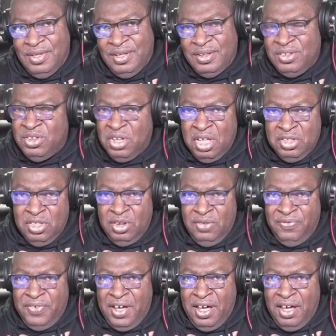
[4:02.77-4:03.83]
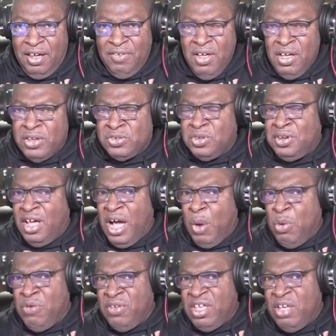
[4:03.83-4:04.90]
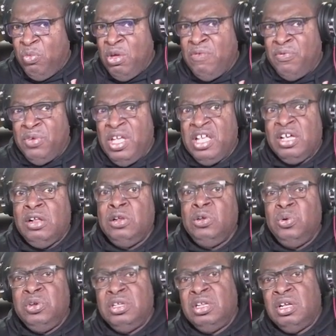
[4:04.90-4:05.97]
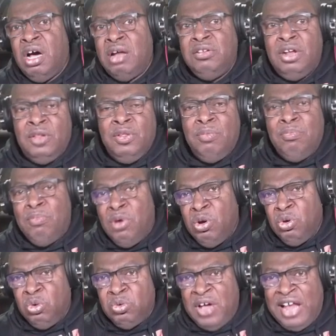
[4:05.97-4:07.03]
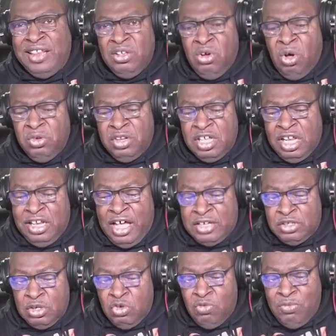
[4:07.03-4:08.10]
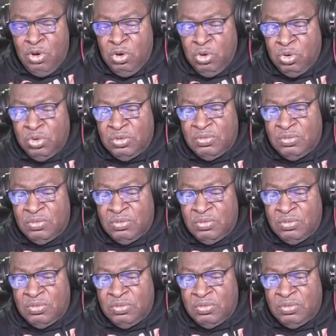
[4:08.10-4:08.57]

To get to the 5. So now we've included another mode. I like to call it the classical mode.